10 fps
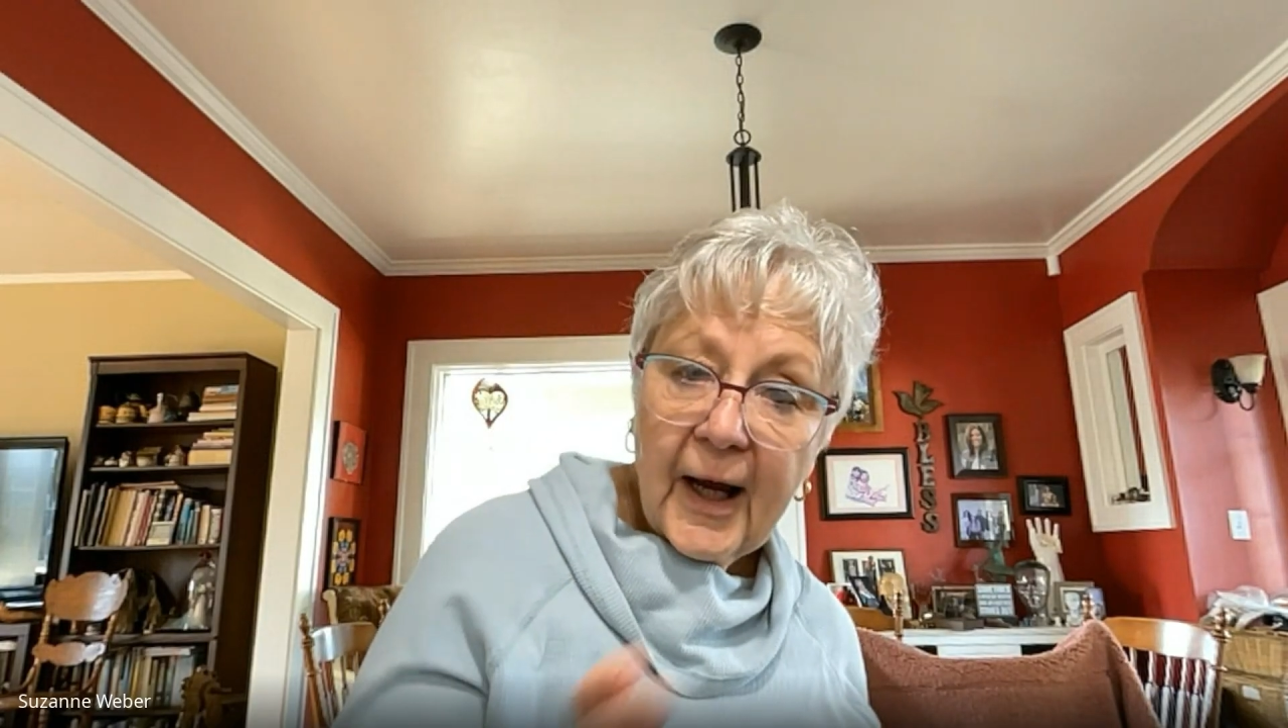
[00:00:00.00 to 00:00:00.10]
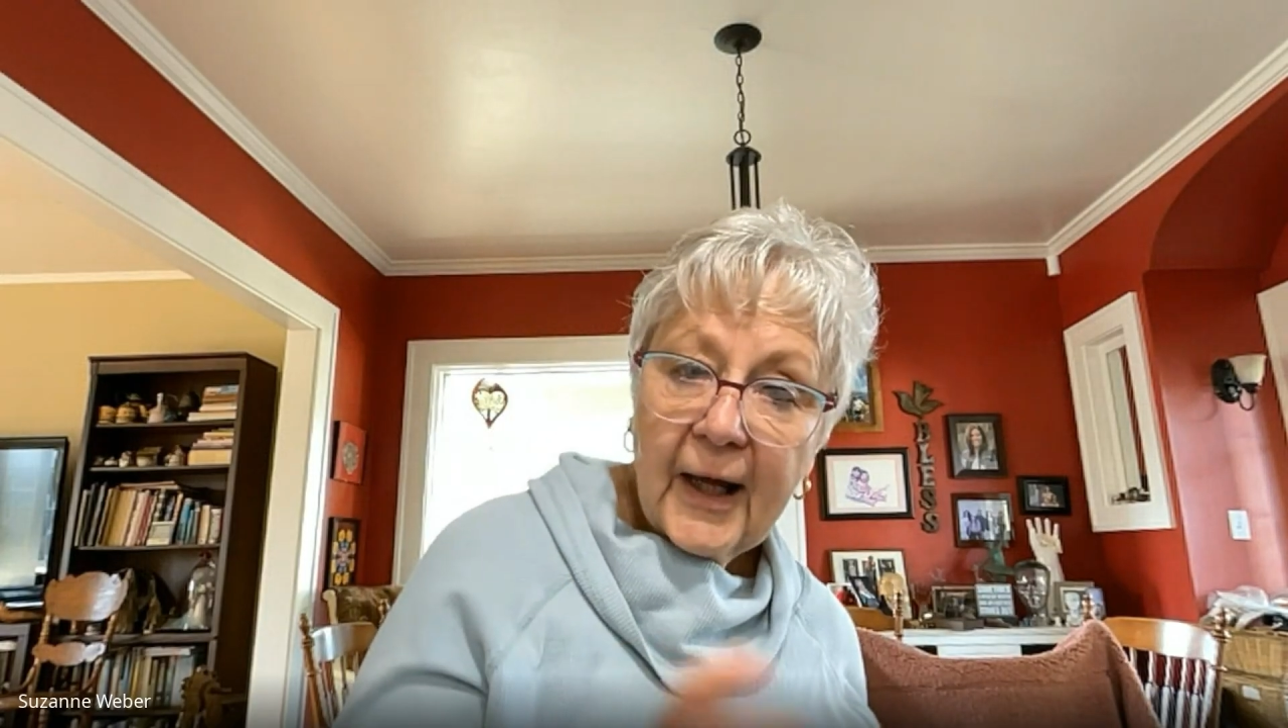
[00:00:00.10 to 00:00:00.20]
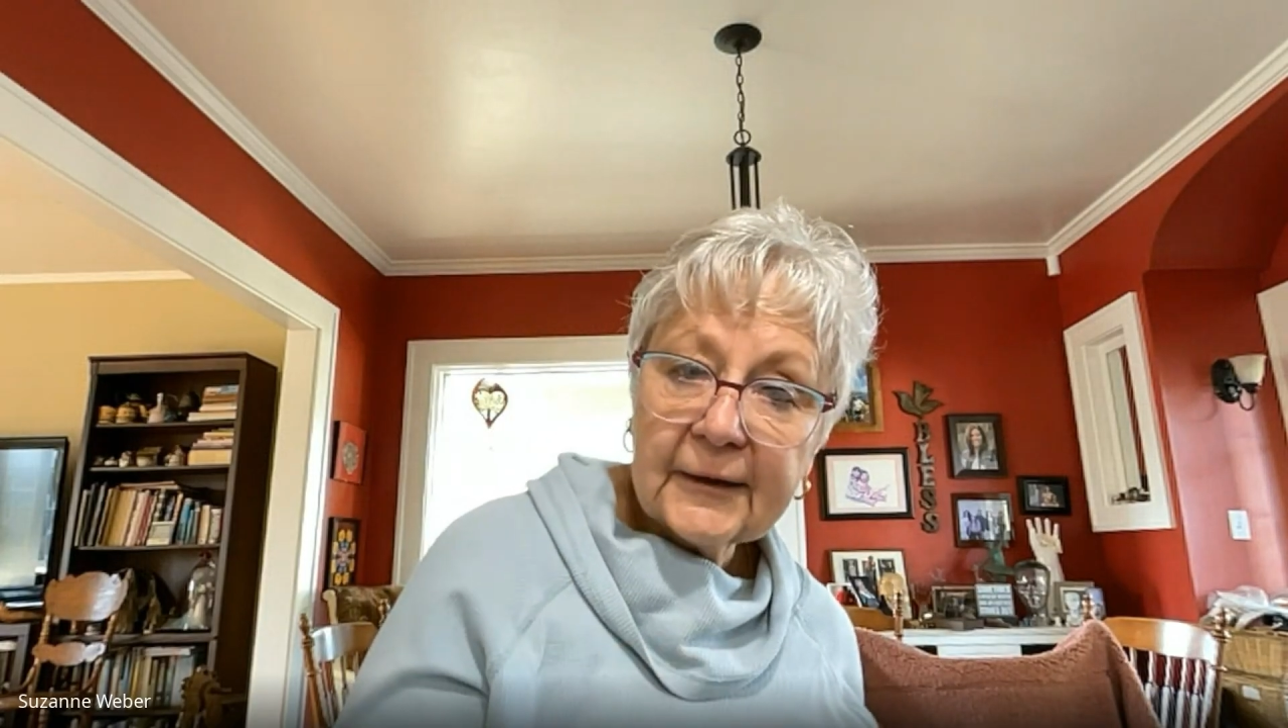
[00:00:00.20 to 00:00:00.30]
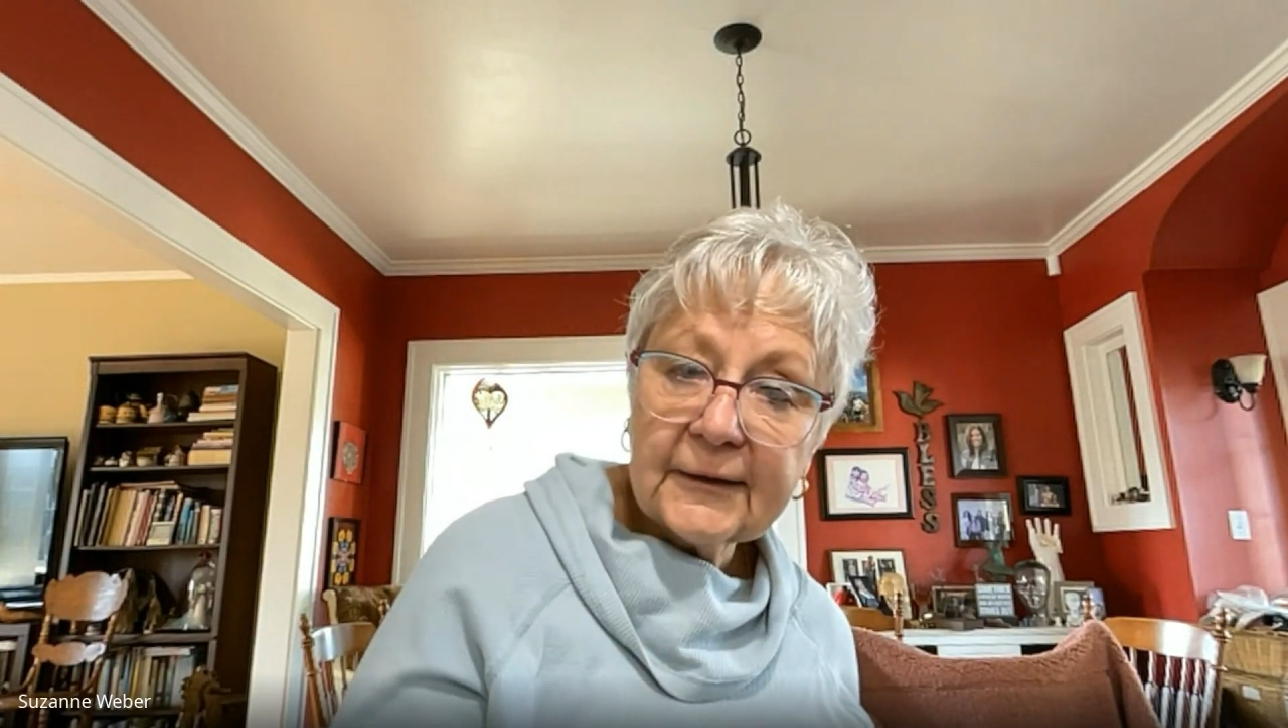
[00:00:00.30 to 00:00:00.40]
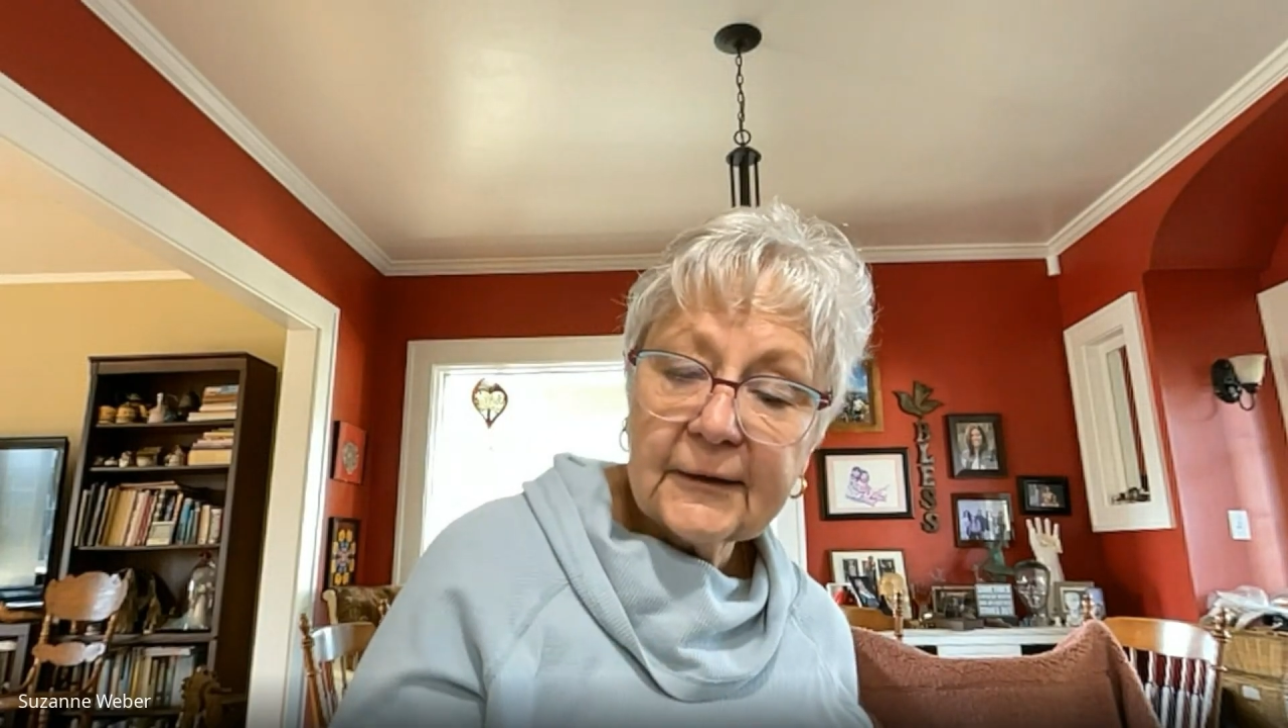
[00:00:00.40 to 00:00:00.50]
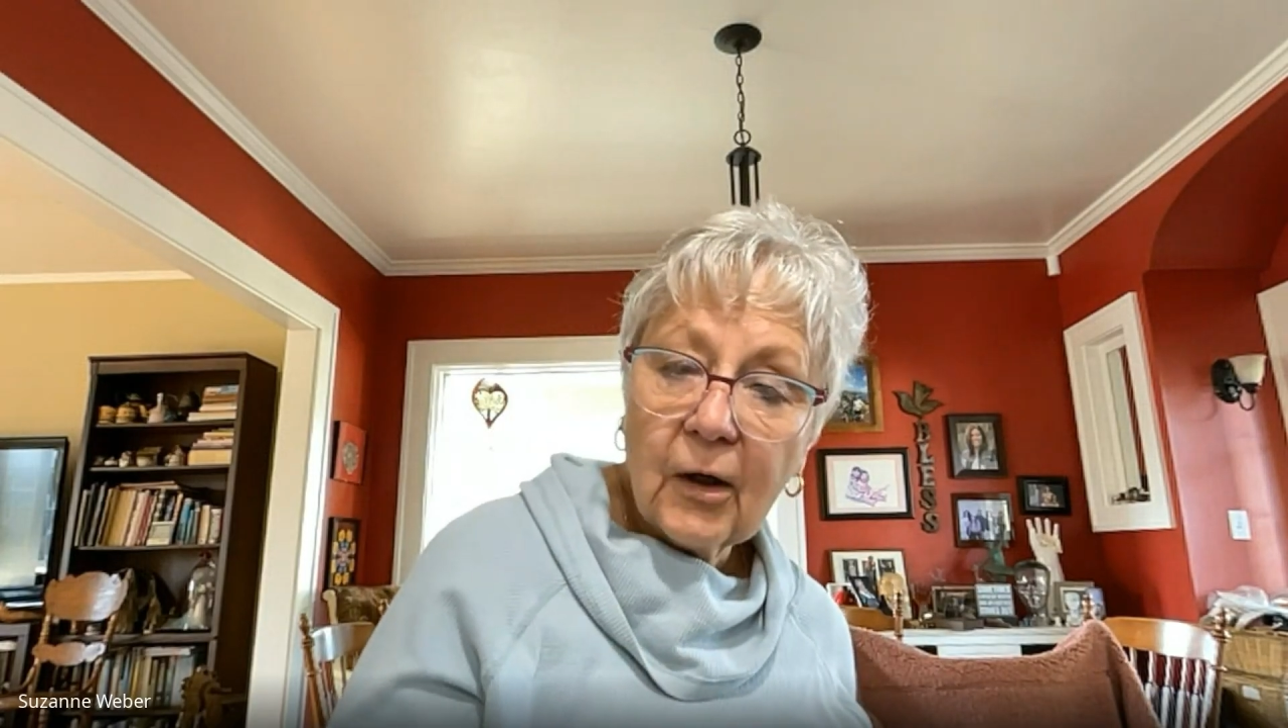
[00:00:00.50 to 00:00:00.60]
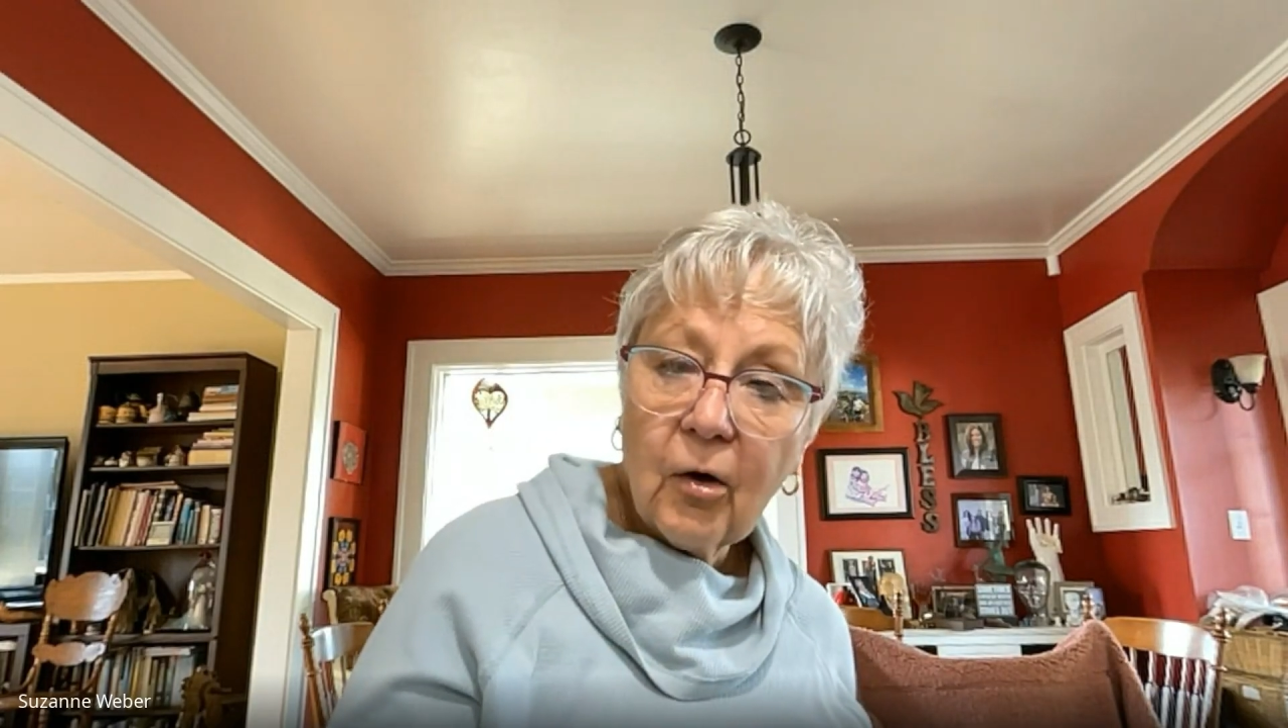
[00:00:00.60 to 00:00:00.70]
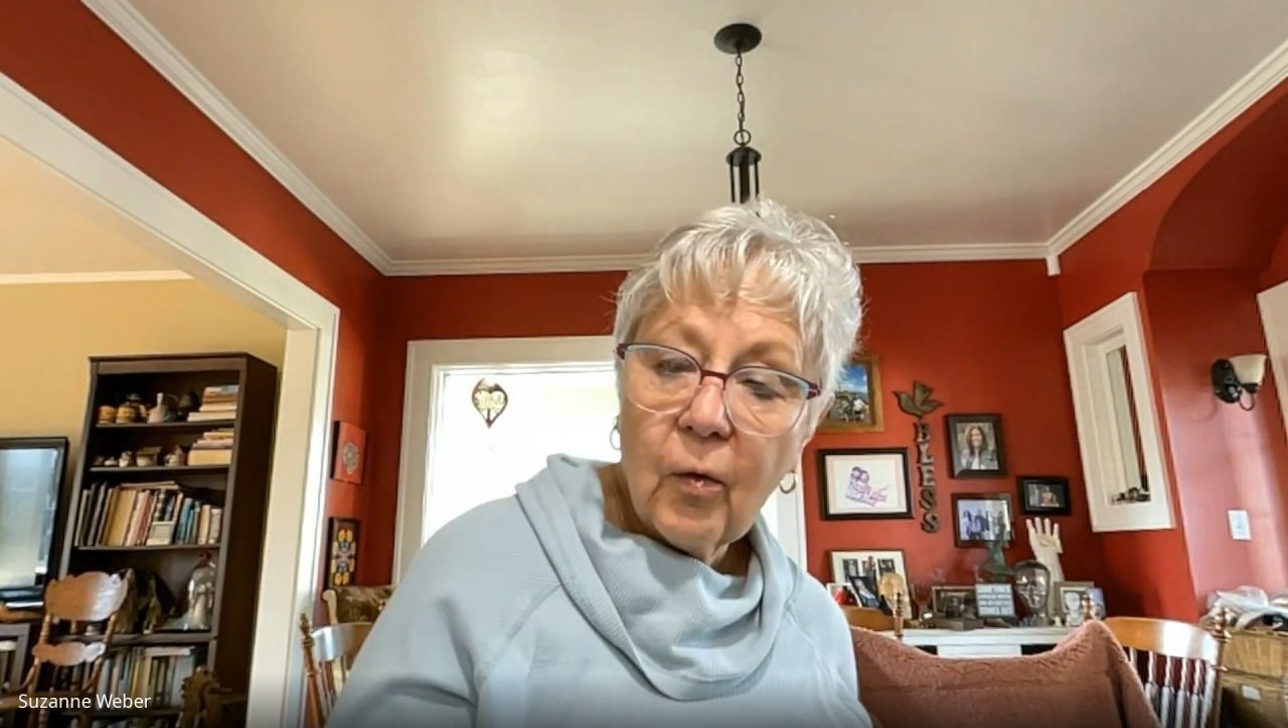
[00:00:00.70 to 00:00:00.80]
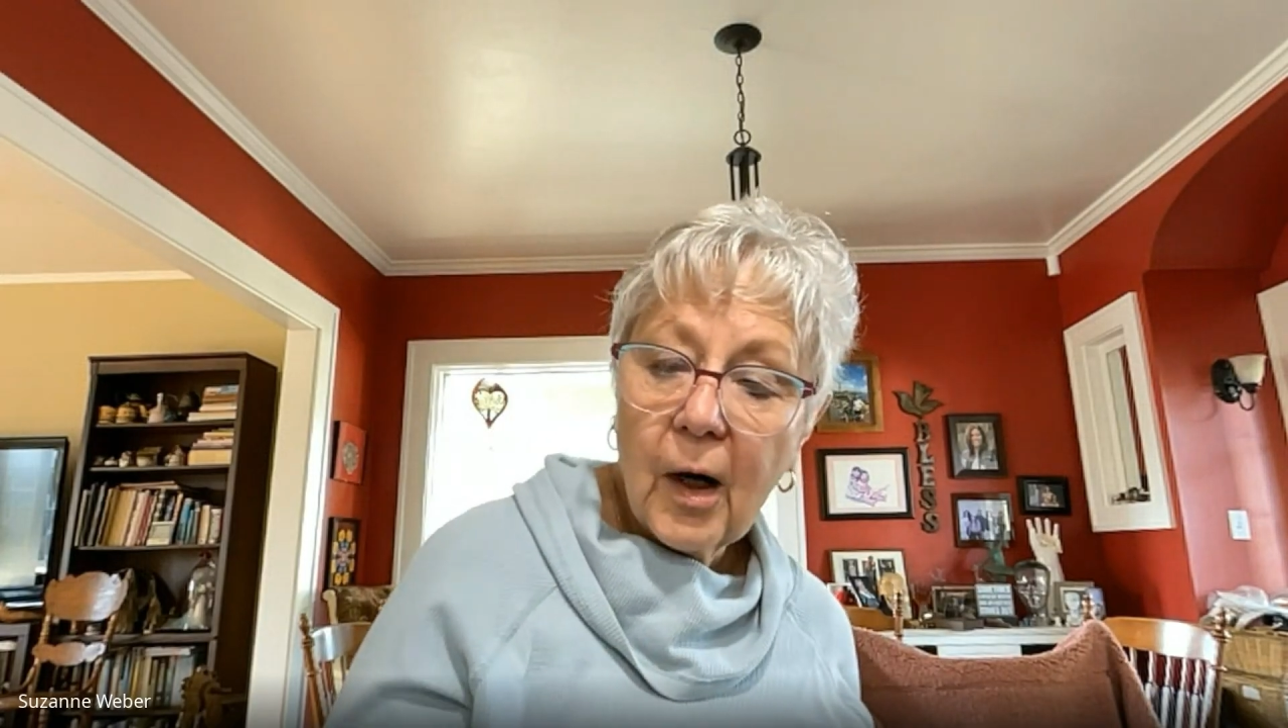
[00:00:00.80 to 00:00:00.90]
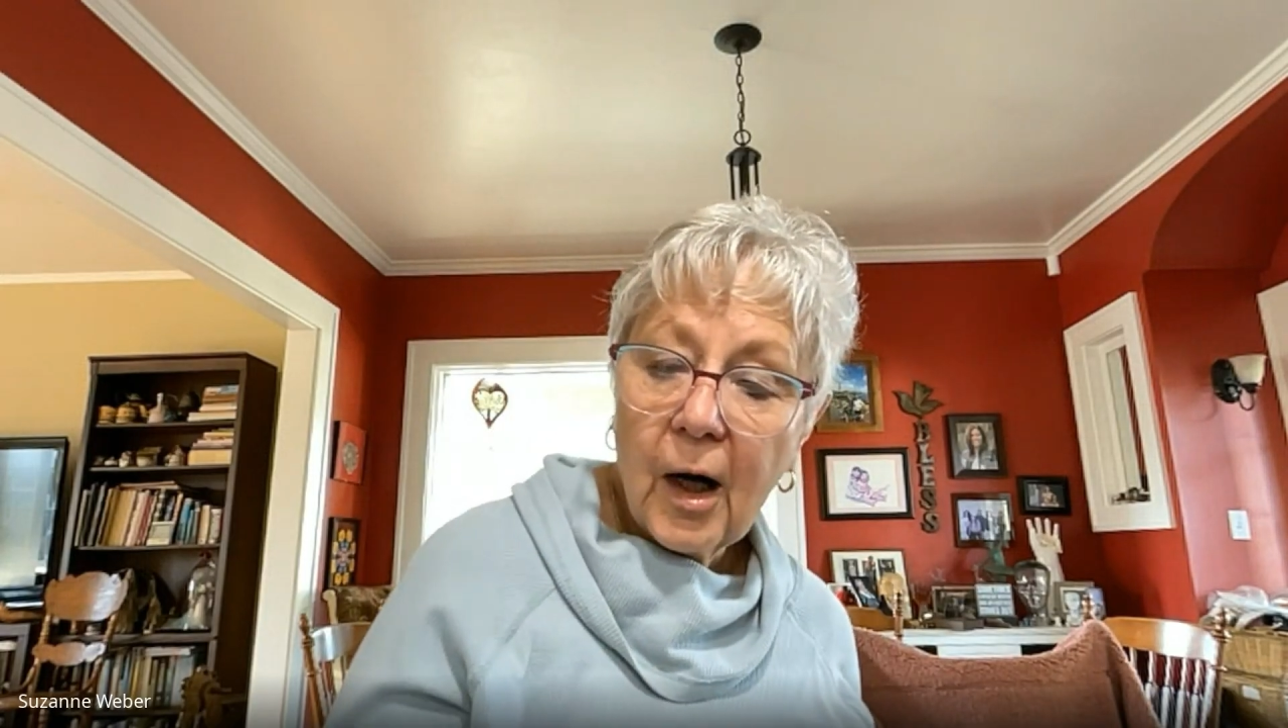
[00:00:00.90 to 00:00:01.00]
and
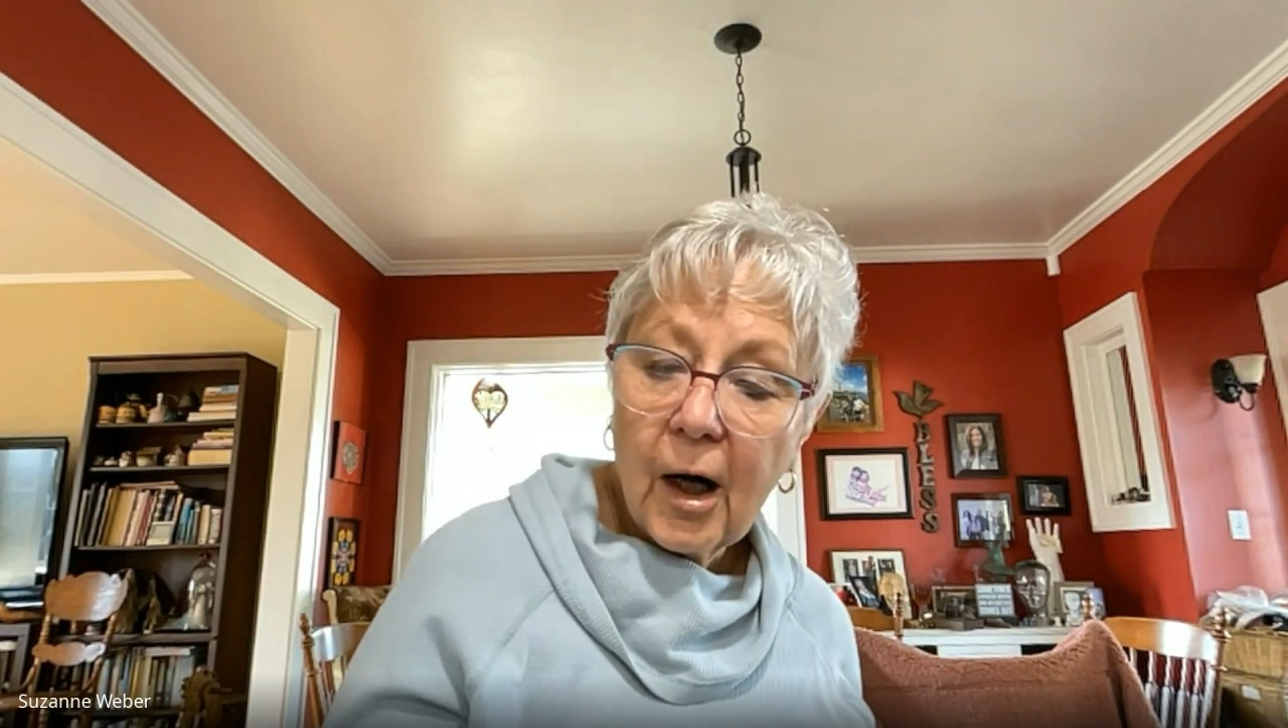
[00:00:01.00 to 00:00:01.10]
so